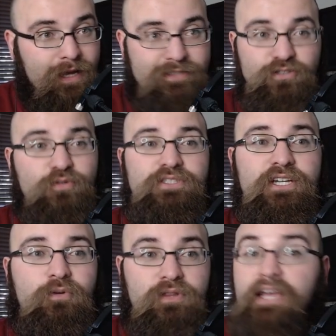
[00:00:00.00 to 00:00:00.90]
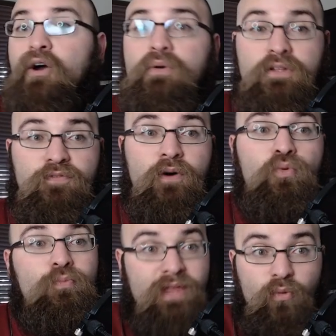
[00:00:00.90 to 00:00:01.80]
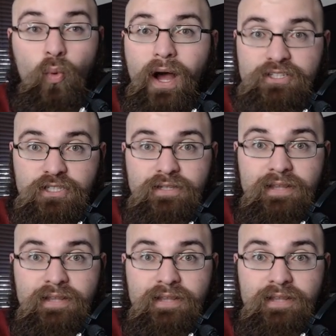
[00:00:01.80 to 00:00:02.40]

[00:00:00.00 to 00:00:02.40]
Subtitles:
It's no secret. They go in the film room, they watch it.